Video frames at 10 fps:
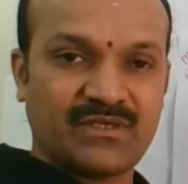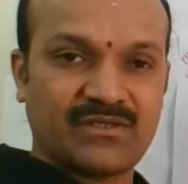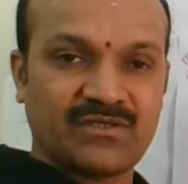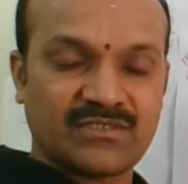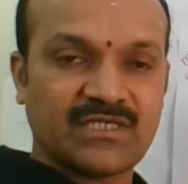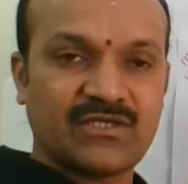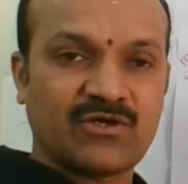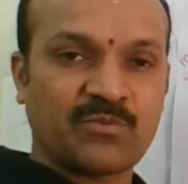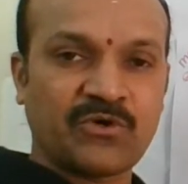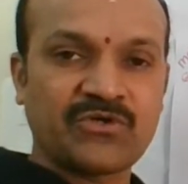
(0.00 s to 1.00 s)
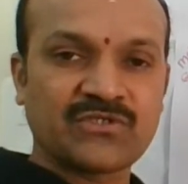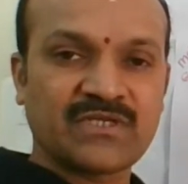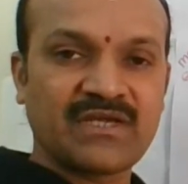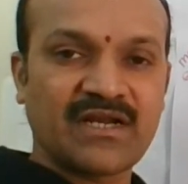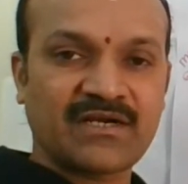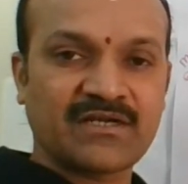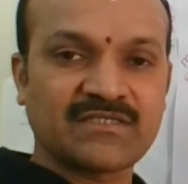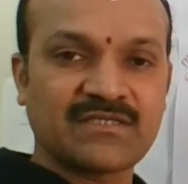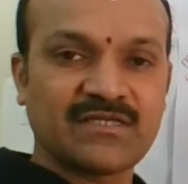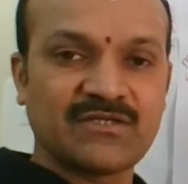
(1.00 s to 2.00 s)
you say you're producing
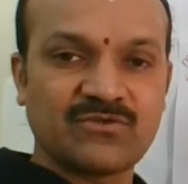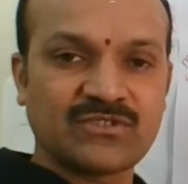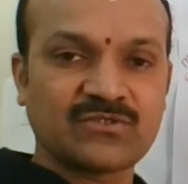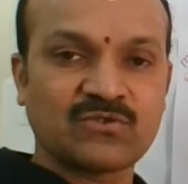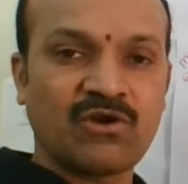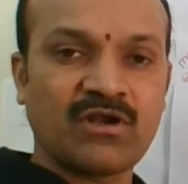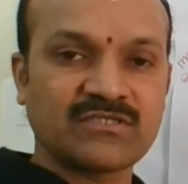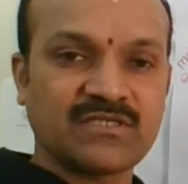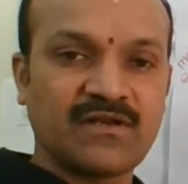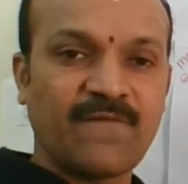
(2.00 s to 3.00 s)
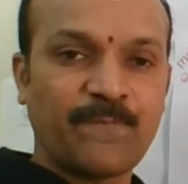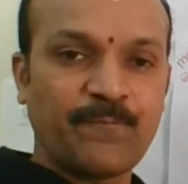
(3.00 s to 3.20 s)
electricity using solar cell,